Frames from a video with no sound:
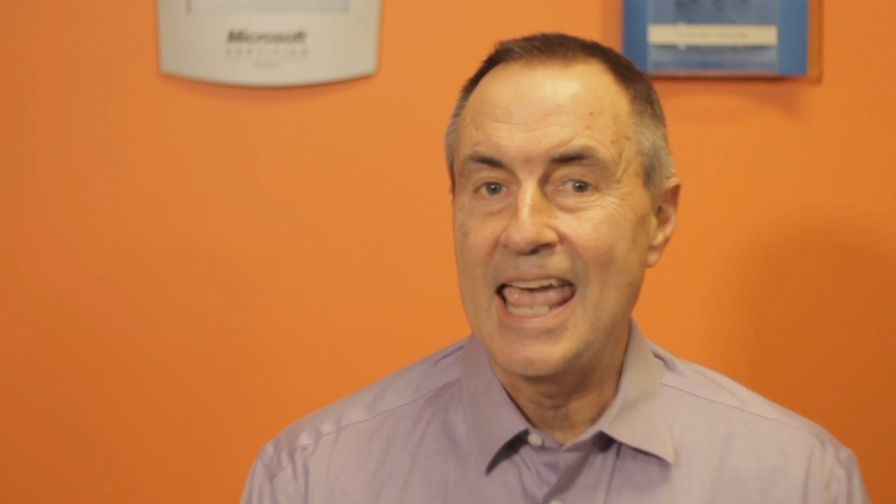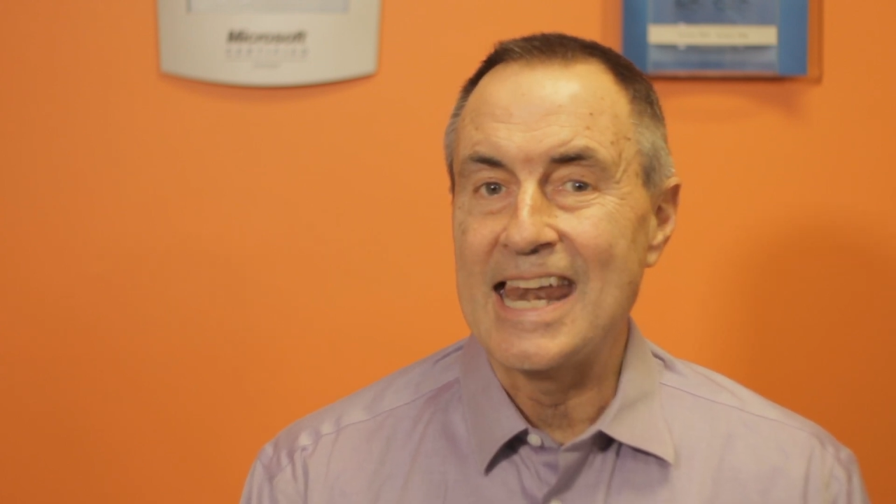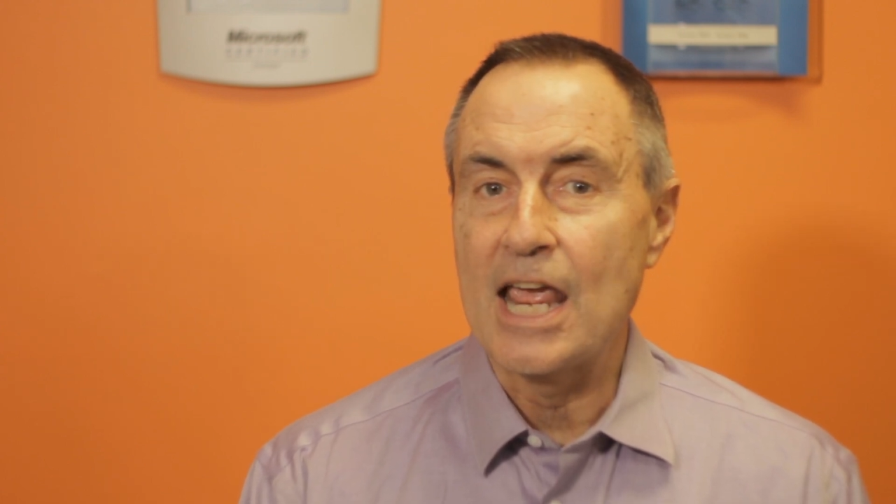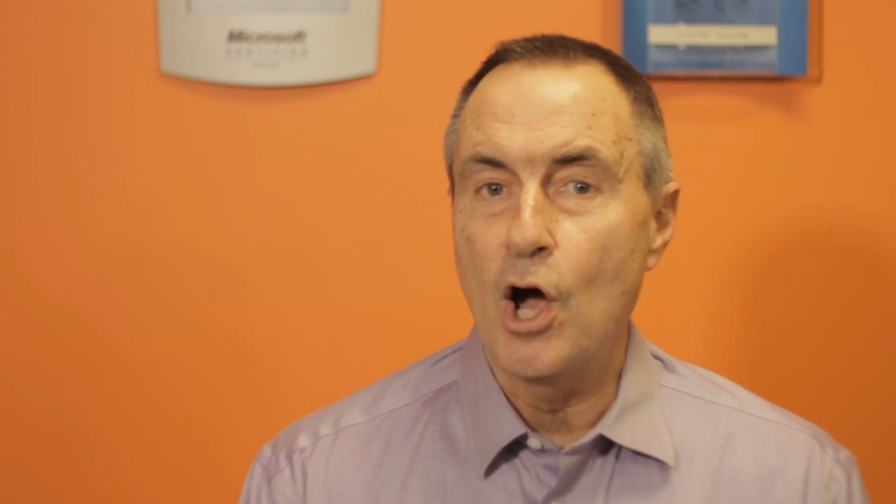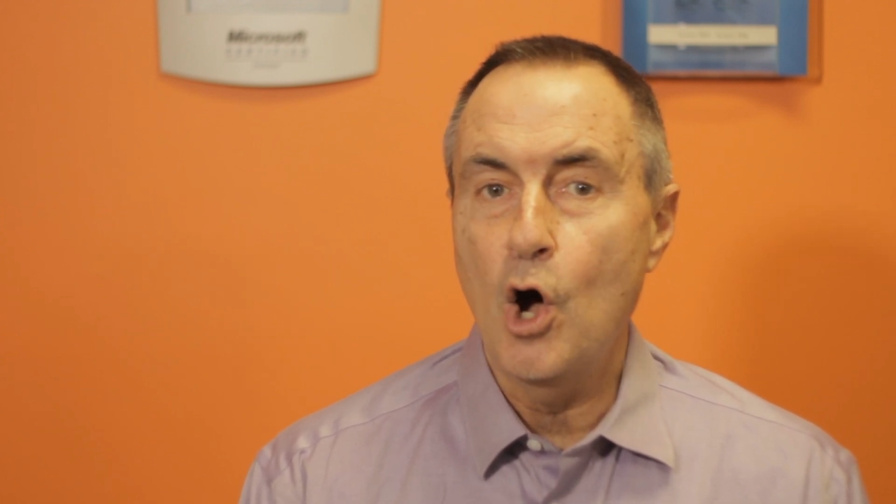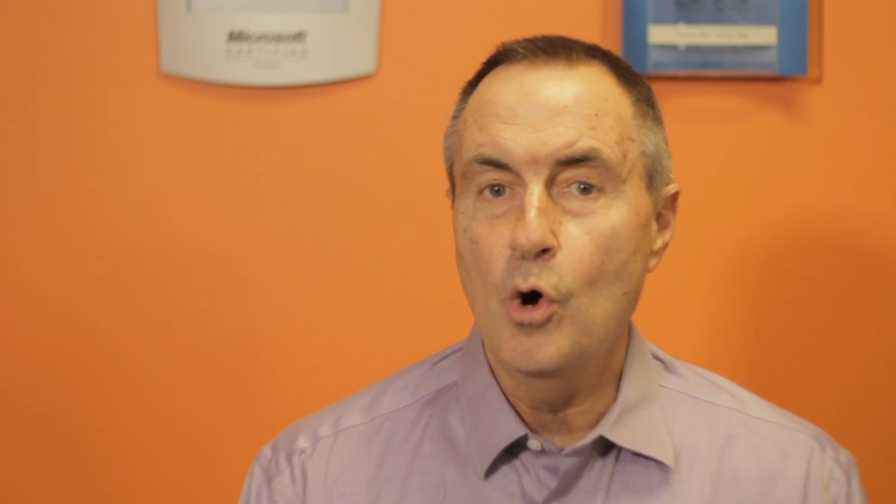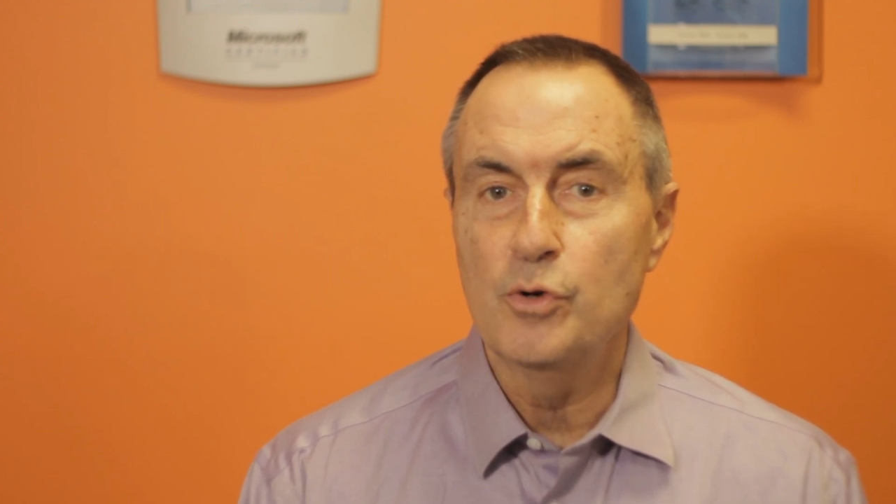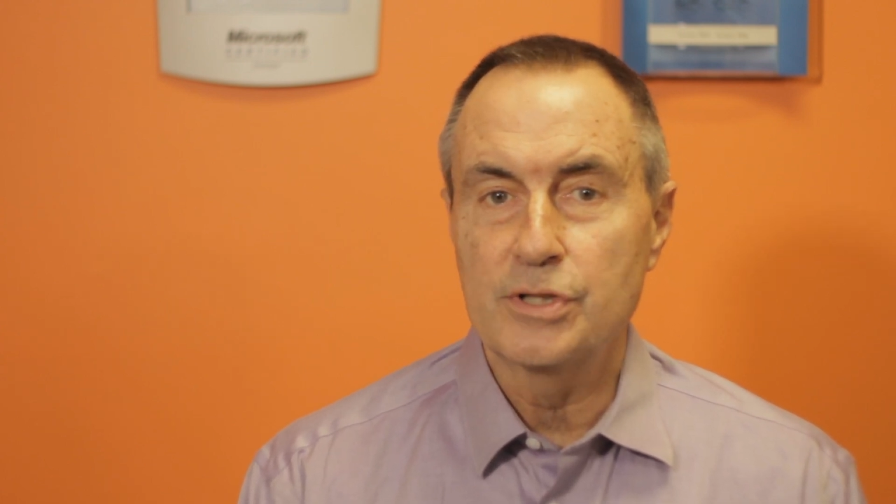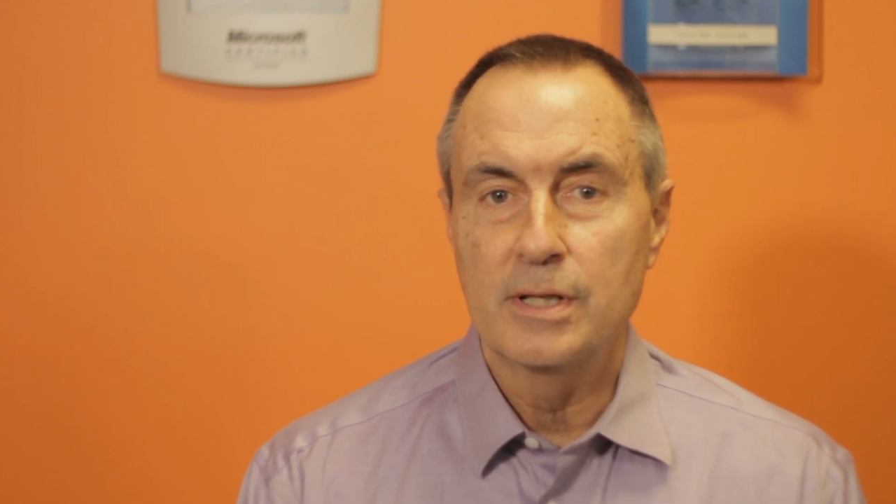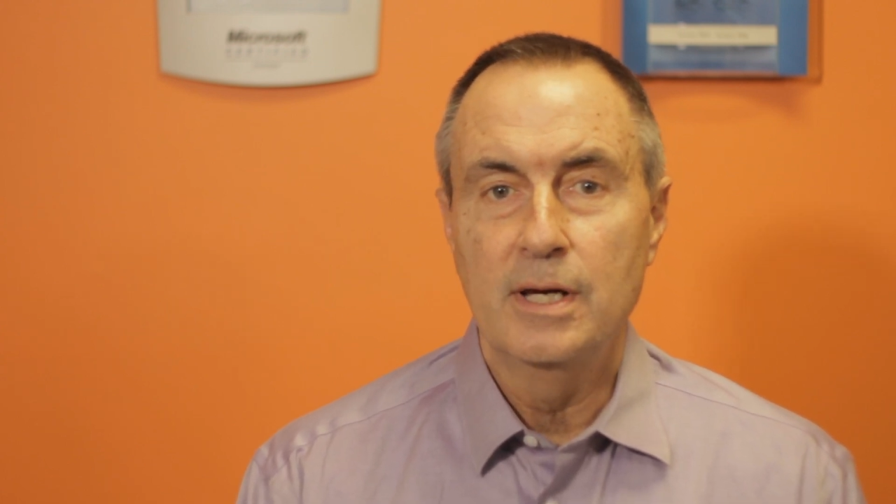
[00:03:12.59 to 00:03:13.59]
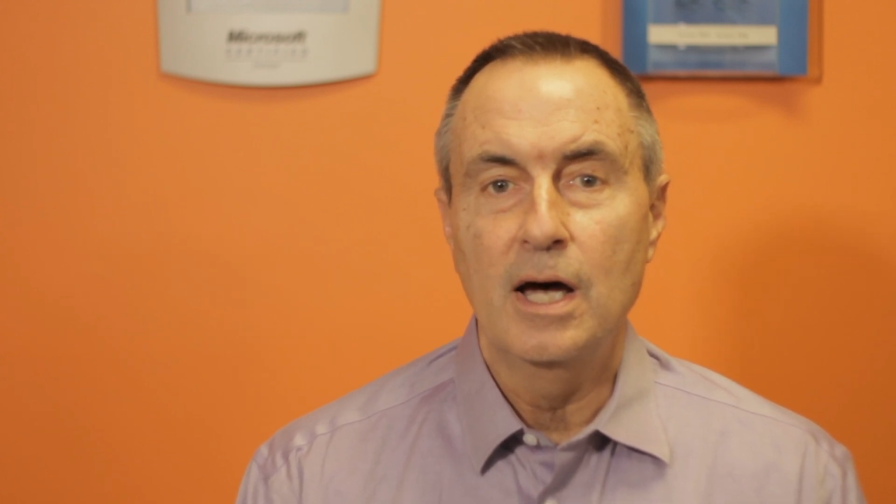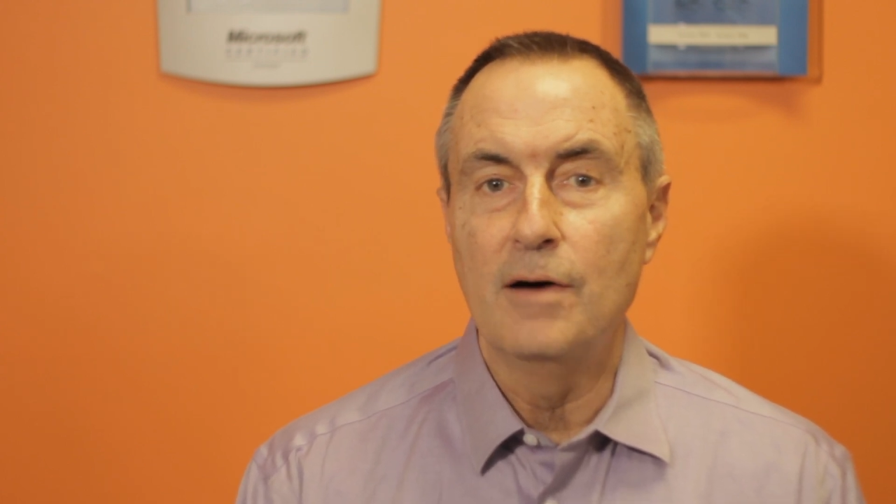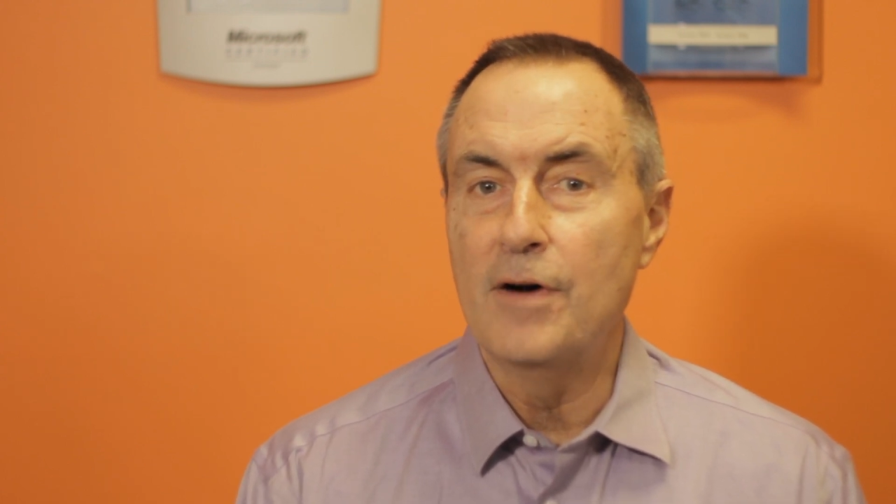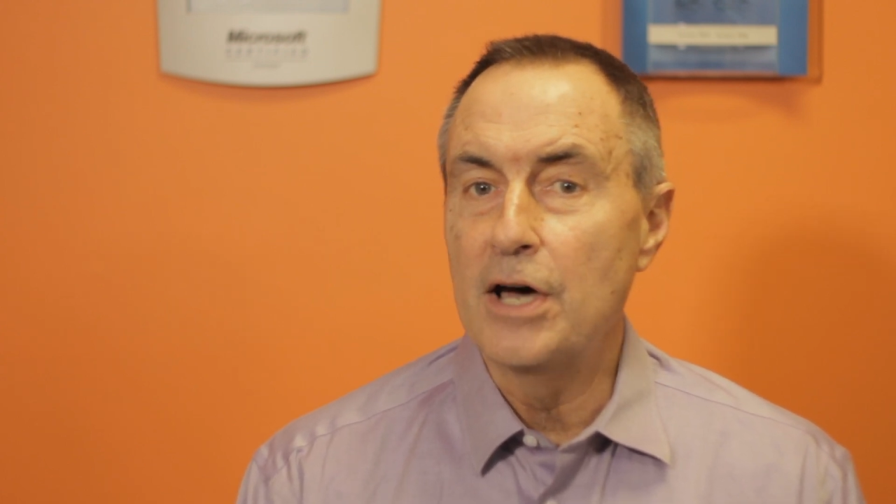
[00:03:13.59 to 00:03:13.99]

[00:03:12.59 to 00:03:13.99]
and a host of